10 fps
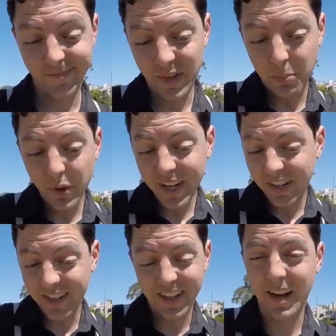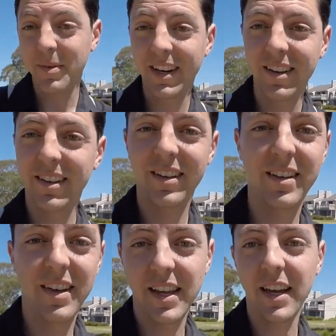and you get good. mechanical I mean,
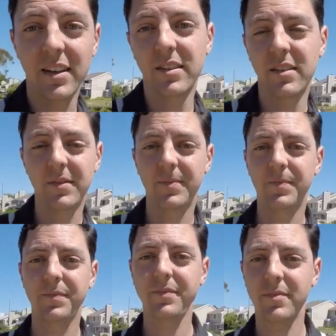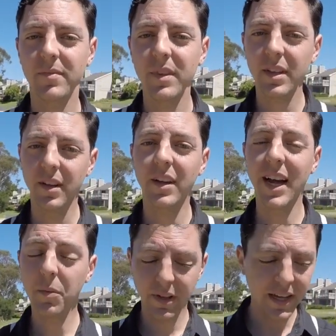advantage. I mean, yeah. you're way out at the edge of the wheel. So.
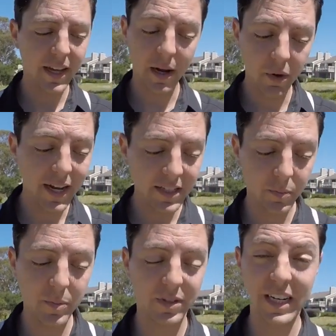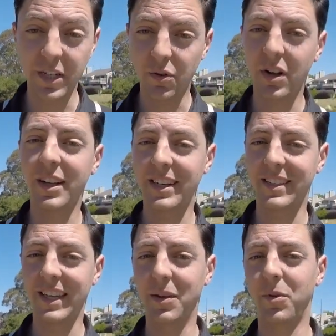I w- yeah, and I, what I tell people is hydraulic is
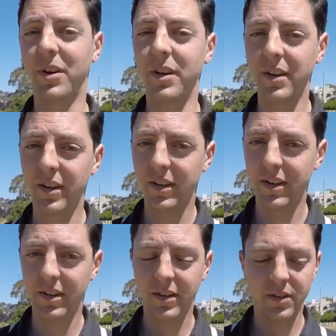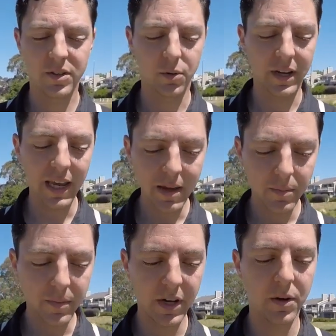the key word. Hmm. So,
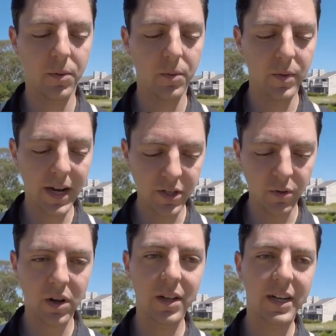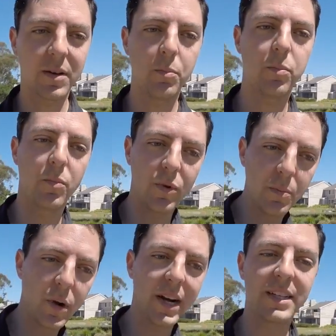cape, you know, hydraulic
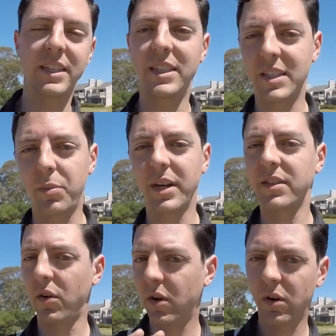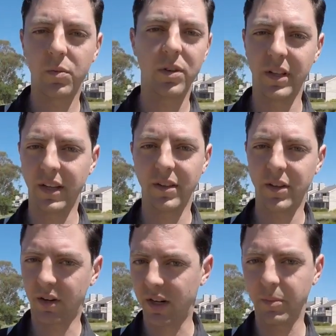rim brakes and disc brakes, they're all really,
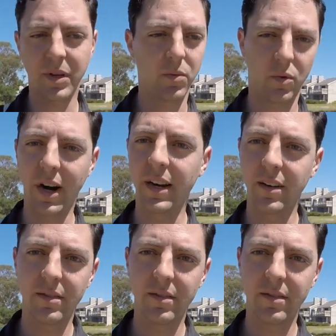they're going to be great.